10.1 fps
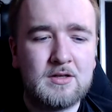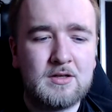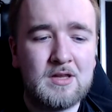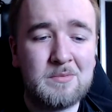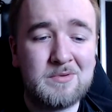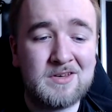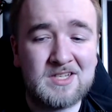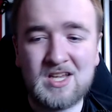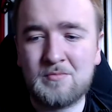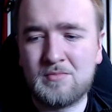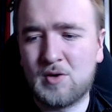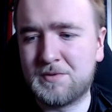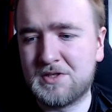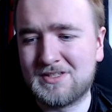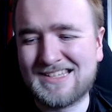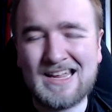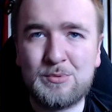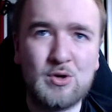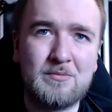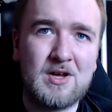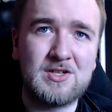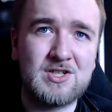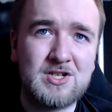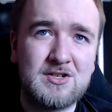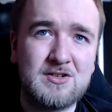They're putting some opportunities in there, but not much.